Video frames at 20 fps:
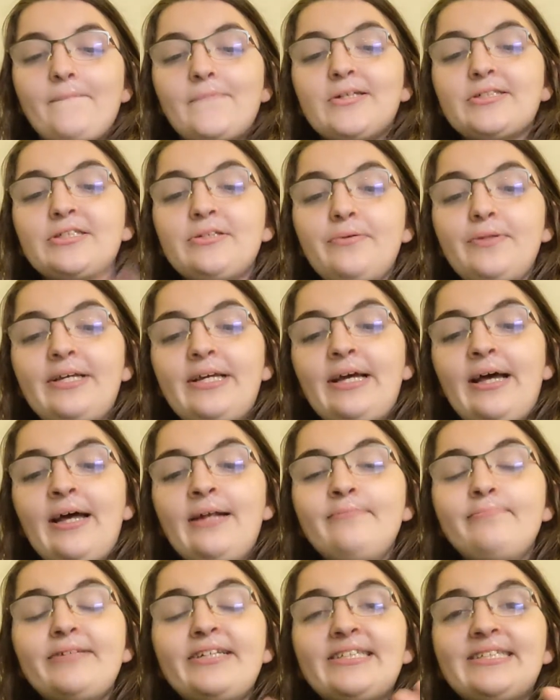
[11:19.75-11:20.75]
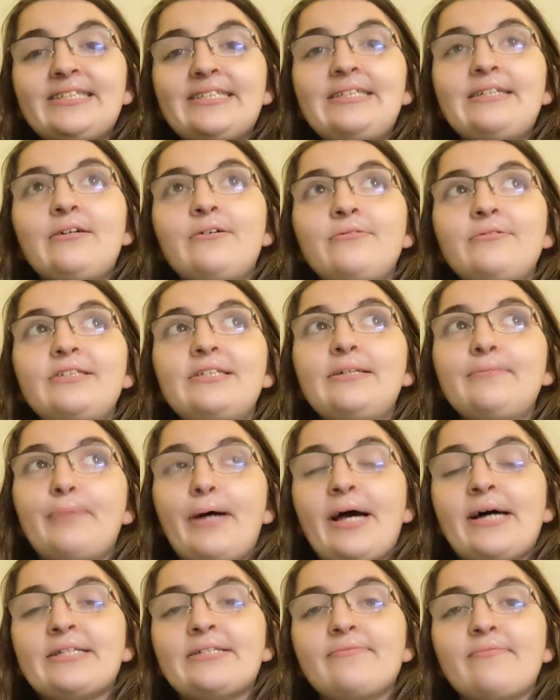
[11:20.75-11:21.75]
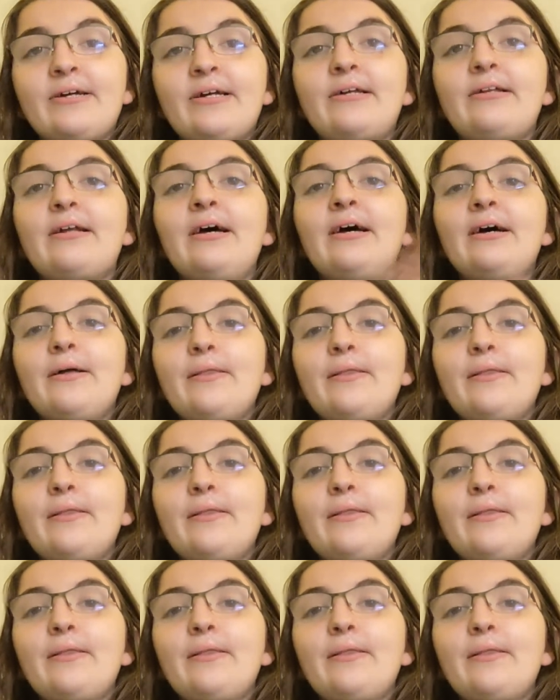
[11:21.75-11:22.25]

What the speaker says: so the NBC OT pass rate